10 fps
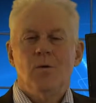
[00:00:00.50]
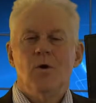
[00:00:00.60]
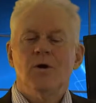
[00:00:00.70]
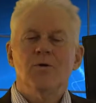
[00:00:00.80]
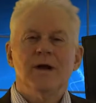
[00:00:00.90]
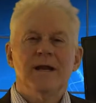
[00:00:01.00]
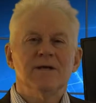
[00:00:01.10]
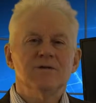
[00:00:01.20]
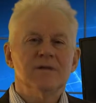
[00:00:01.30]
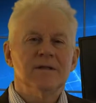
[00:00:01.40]
Well,
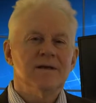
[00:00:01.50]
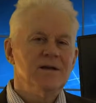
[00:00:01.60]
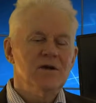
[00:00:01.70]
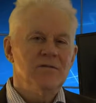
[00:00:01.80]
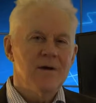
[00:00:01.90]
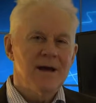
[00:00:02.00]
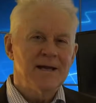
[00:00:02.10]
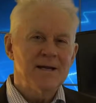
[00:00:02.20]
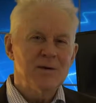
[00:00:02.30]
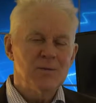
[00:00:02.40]
greetings and thank you for
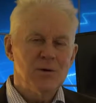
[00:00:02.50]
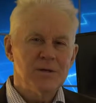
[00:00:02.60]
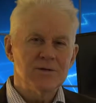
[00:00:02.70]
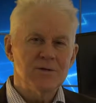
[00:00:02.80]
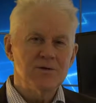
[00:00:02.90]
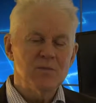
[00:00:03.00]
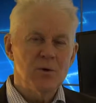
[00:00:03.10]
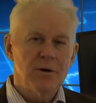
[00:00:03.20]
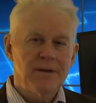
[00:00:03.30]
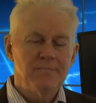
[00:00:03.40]
hanging out with us this
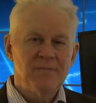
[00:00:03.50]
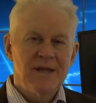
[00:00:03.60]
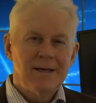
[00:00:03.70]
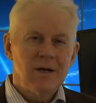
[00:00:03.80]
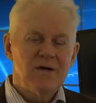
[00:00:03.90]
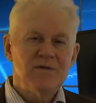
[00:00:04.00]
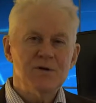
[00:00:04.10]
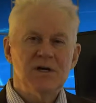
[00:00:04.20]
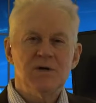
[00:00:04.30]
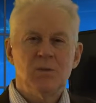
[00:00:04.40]
morning.
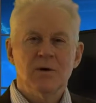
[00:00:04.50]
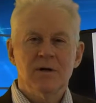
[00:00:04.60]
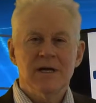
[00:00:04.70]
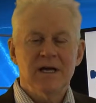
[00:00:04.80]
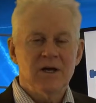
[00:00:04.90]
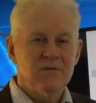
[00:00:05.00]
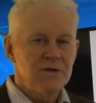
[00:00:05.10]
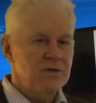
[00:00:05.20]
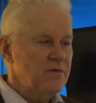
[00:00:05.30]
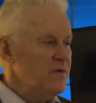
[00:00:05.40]
Conversation we're going to have
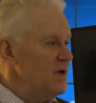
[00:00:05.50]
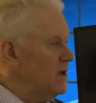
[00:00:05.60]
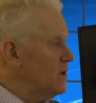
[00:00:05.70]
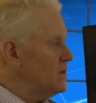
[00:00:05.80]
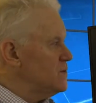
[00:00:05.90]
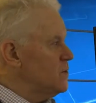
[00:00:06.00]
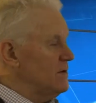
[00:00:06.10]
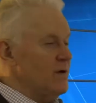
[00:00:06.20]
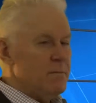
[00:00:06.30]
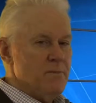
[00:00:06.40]
in this video is
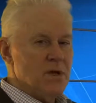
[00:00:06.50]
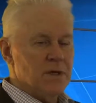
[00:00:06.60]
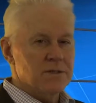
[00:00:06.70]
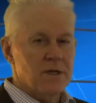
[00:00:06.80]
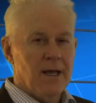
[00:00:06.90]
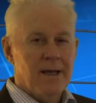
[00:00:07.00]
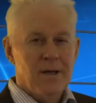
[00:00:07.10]
one of our myths.